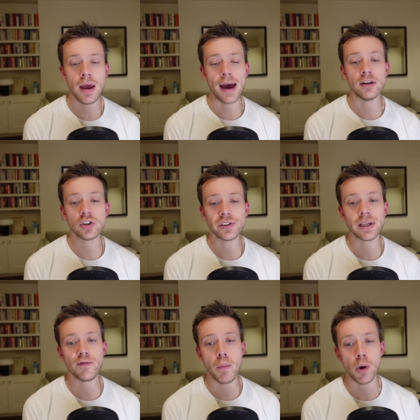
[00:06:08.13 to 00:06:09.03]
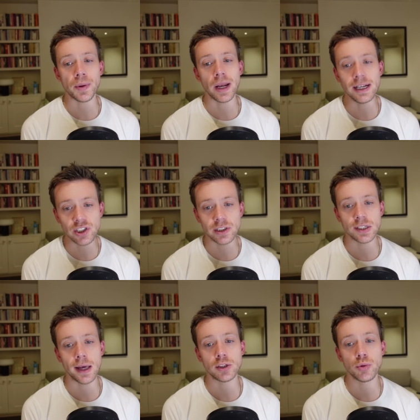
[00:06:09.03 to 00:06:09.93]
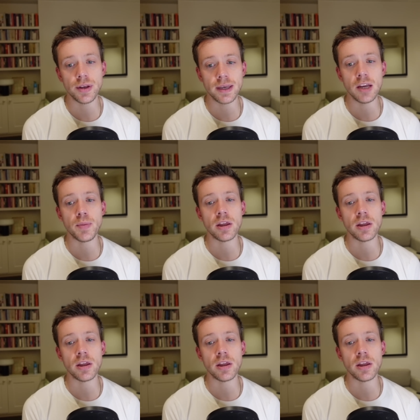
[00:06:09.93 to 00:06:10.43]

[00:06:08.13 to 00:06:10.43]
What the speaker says: and adjusting for population size would indeed be